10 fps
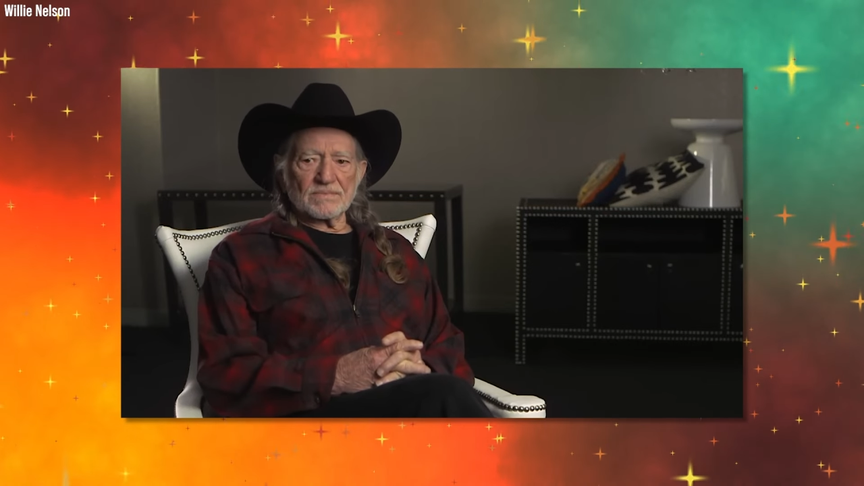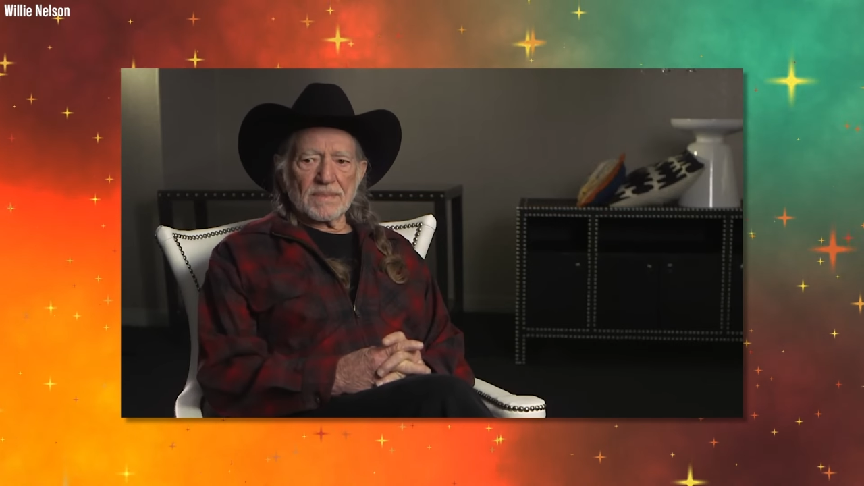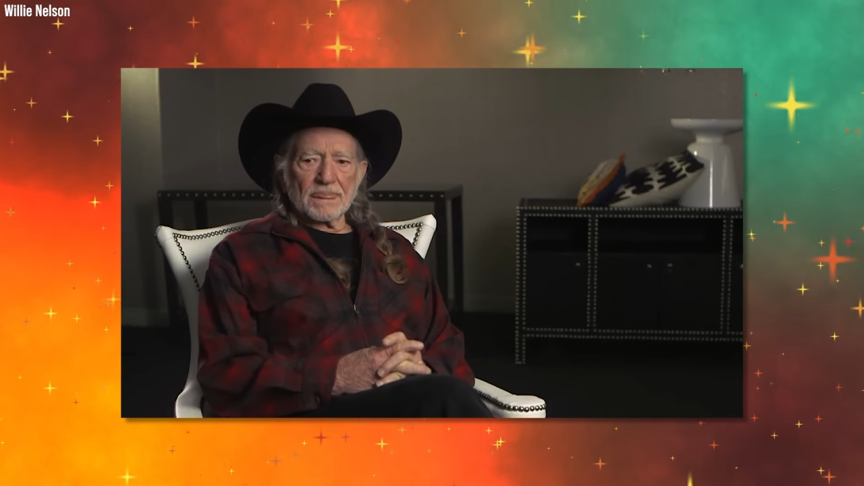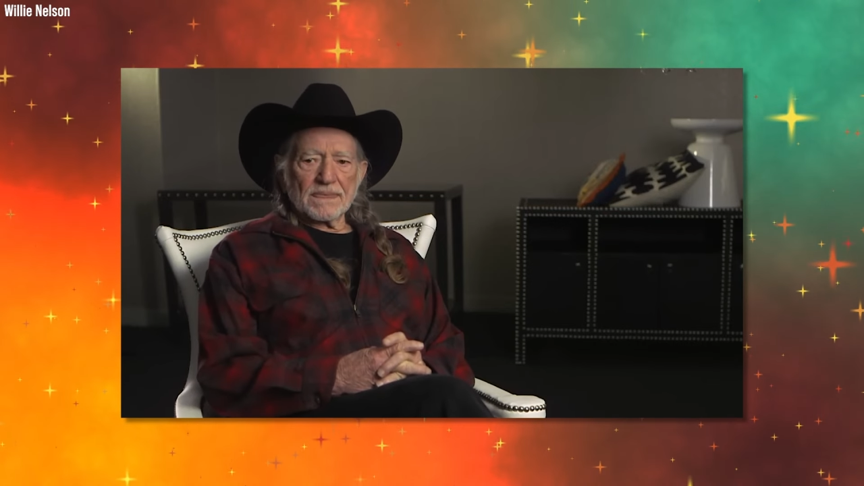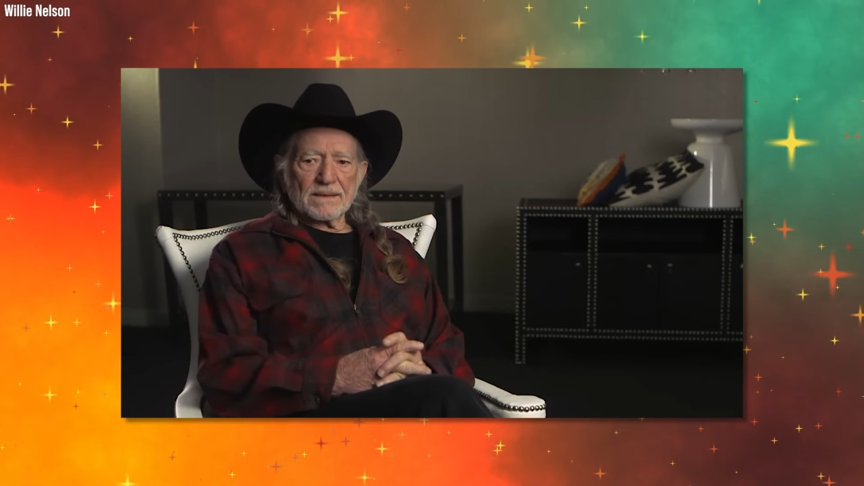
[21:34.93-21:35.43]

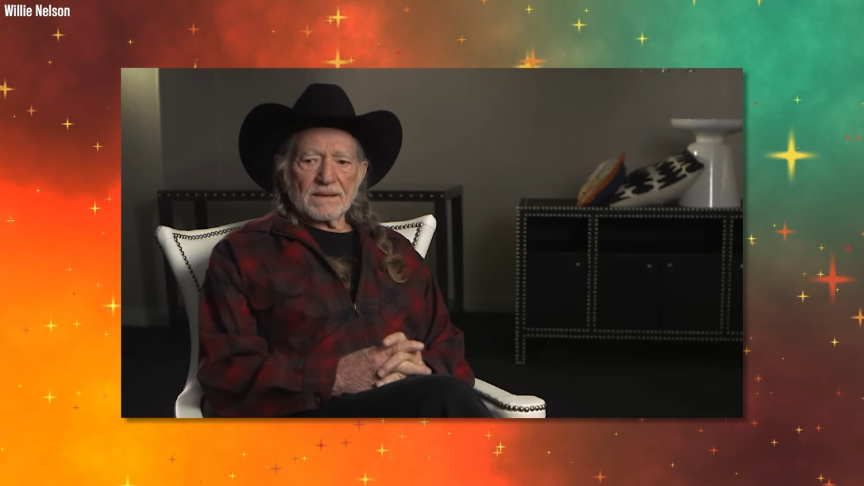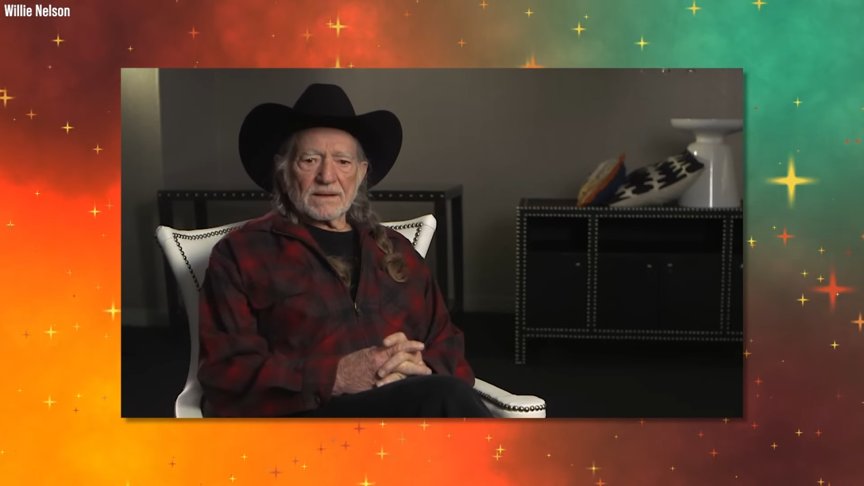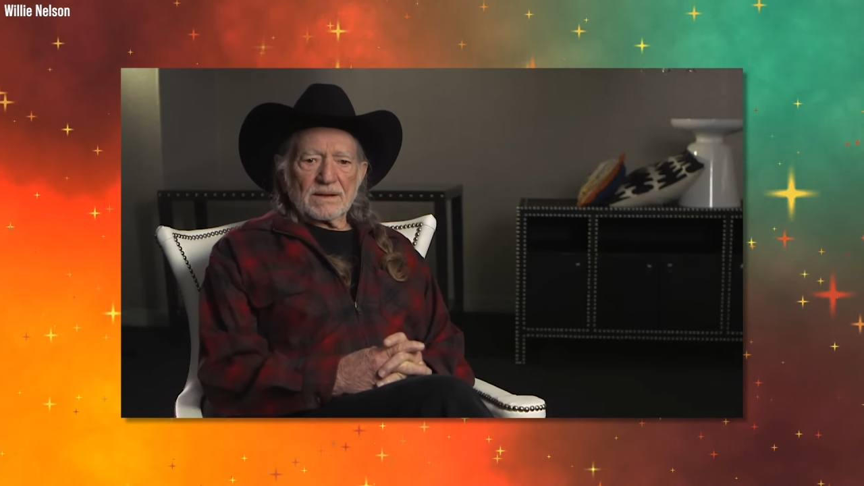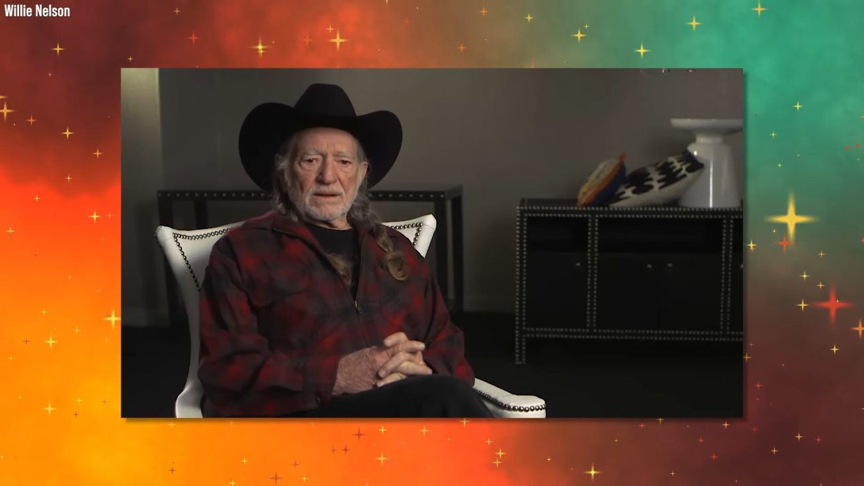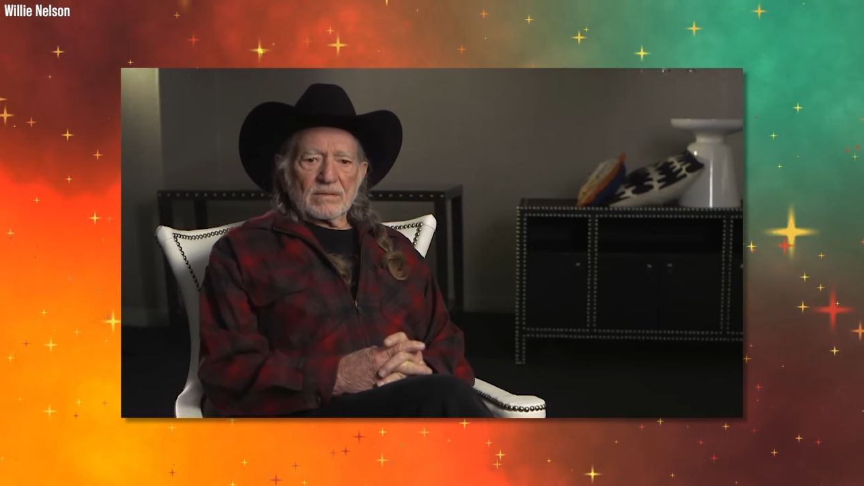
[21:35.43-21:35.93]
first
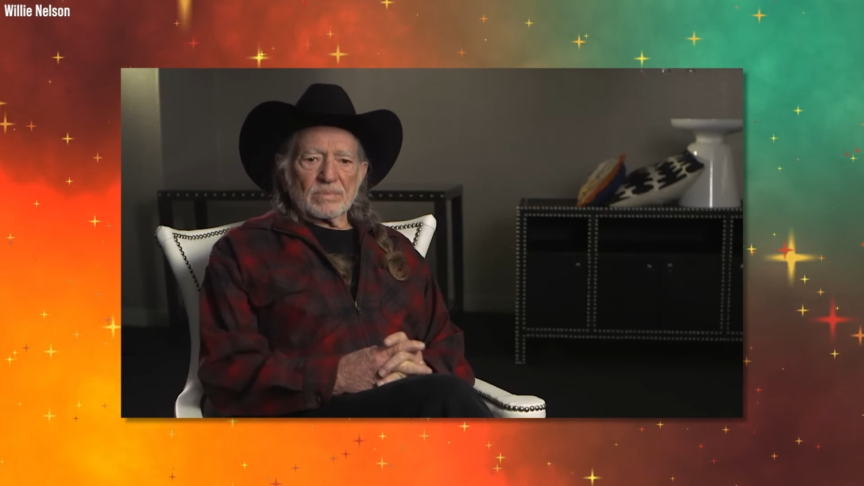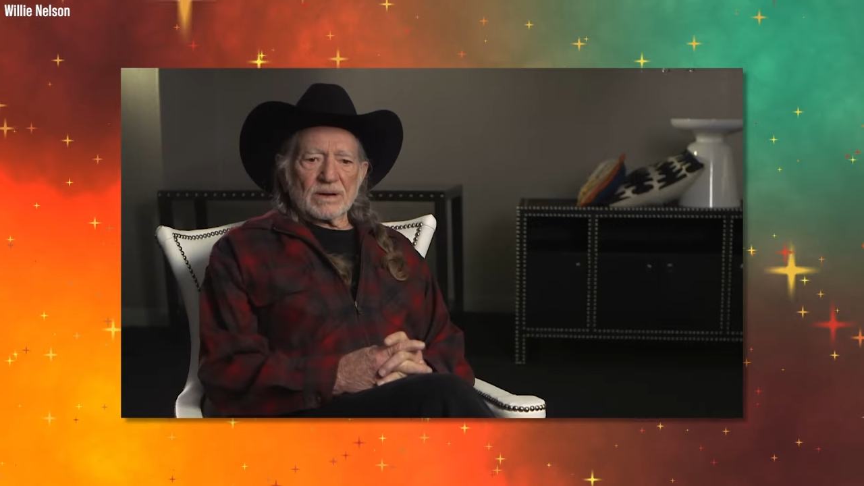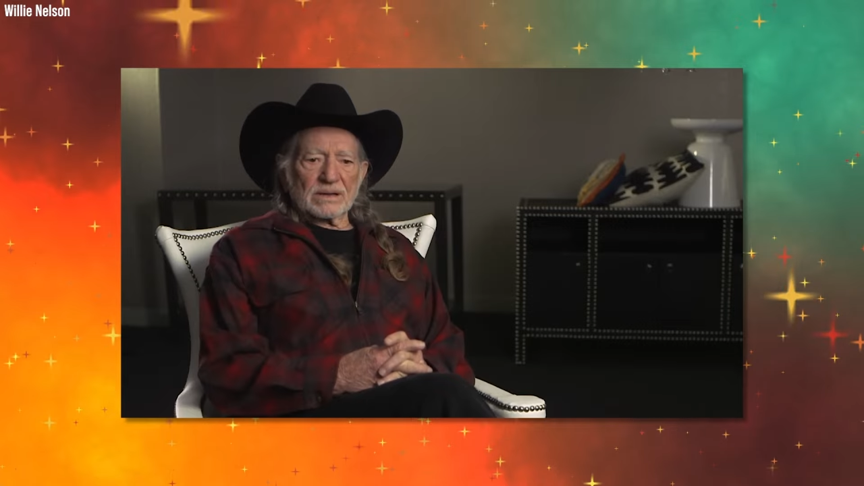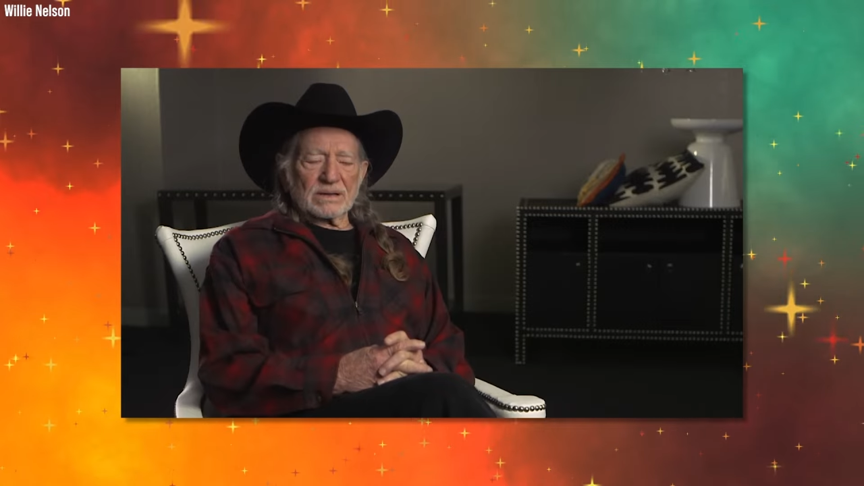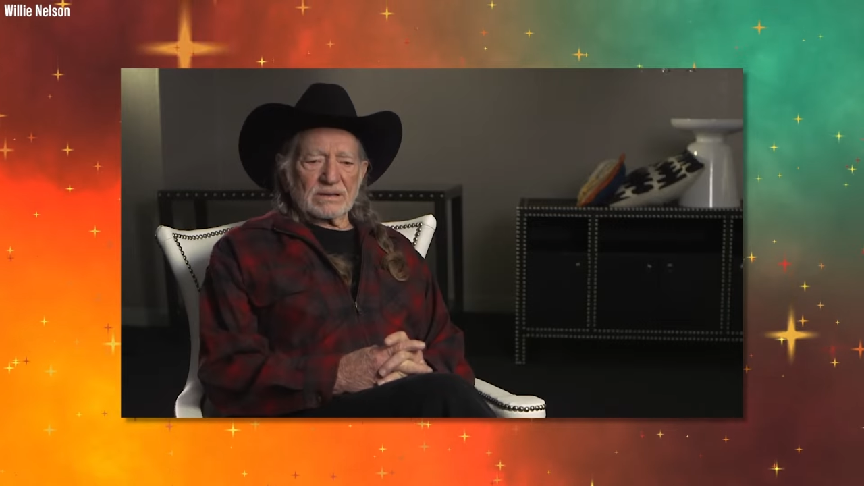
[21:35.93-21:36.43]
tobacco
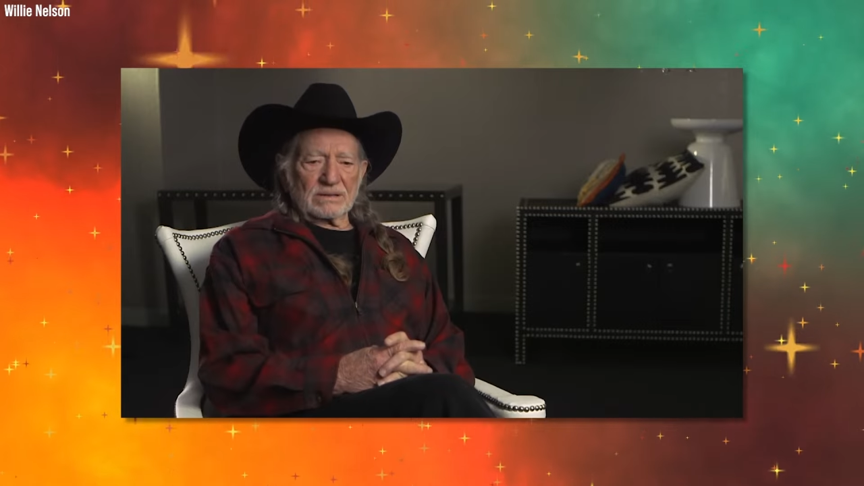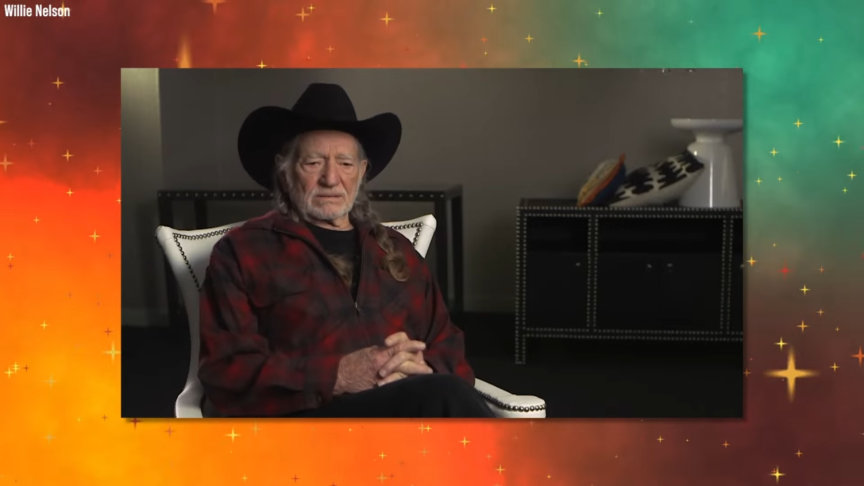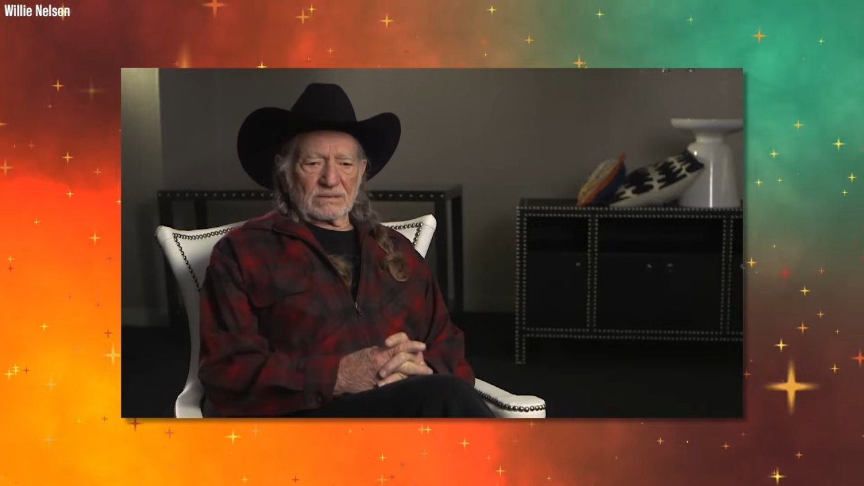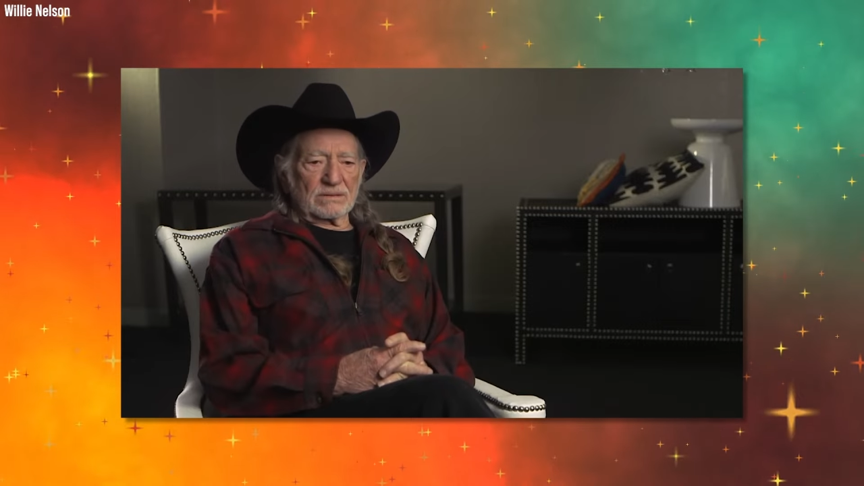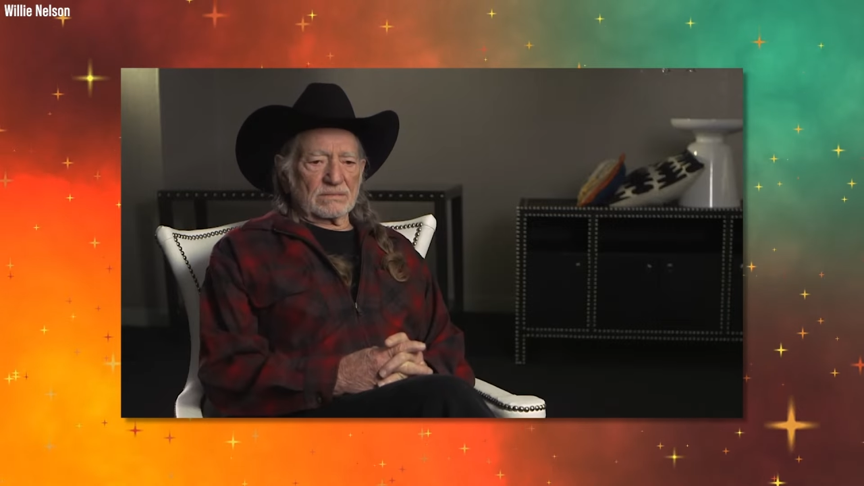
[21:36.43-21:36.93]
and later
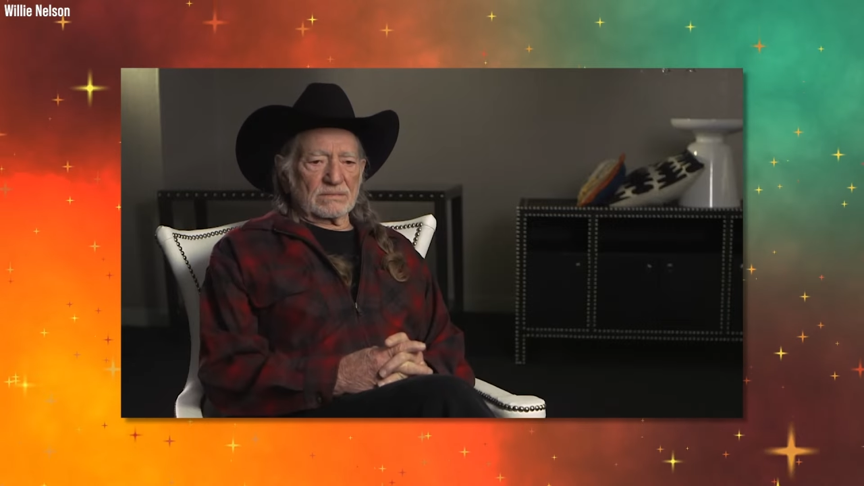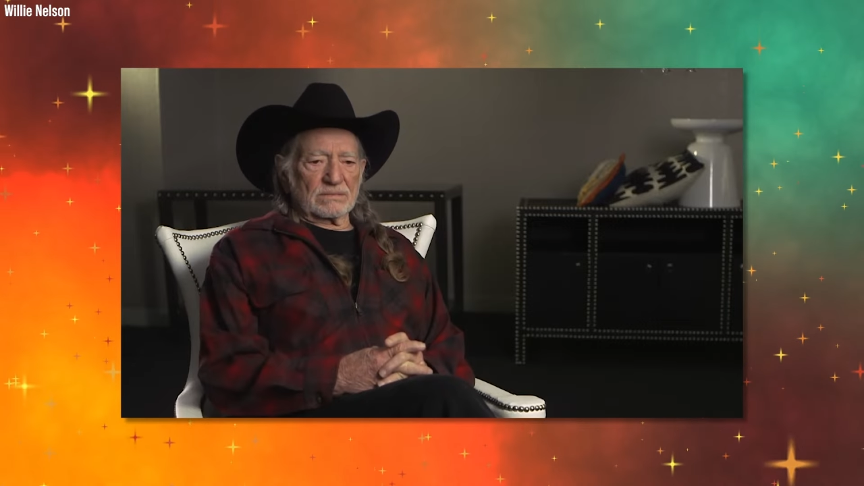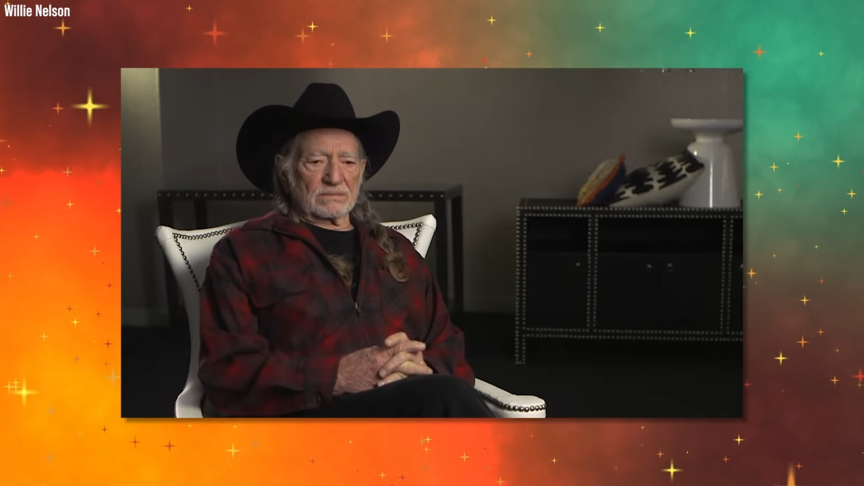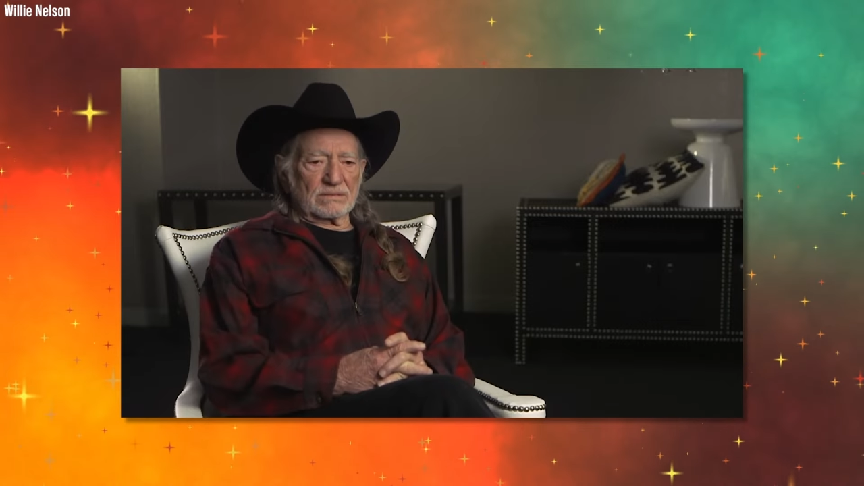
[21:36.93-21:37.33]
marijuana,